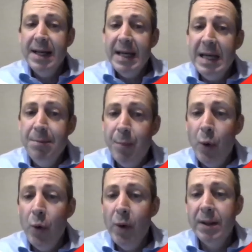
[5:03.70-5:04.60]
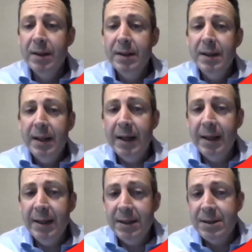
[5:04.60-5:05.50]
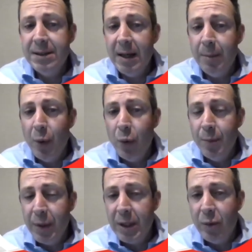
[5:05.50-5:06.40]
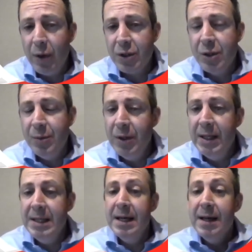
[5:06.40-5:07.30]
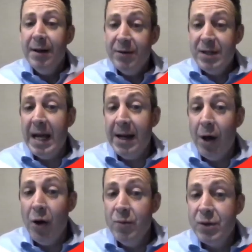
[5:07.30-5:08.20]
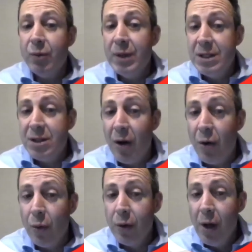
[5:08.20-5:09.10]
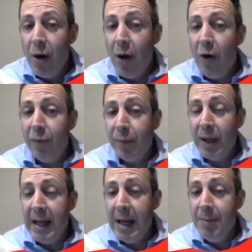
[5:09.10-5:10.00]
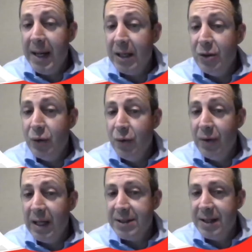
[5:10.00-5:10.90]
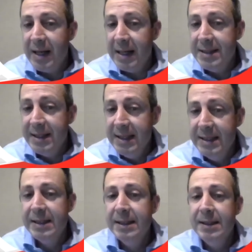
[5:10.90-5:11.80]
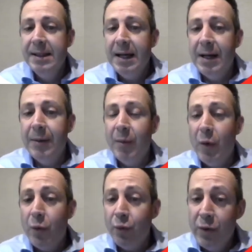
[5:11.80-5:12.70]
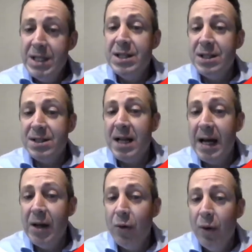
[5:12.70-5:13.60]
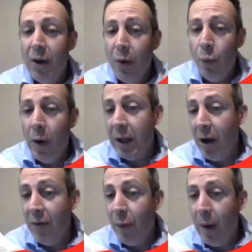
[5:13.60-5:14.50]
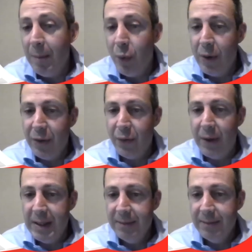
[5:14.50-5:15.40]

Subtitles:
in Burwood, This is our Burwood Brickworks community. Townhomes that we sold off plan back in 2018. Recent sale, well over 1.3.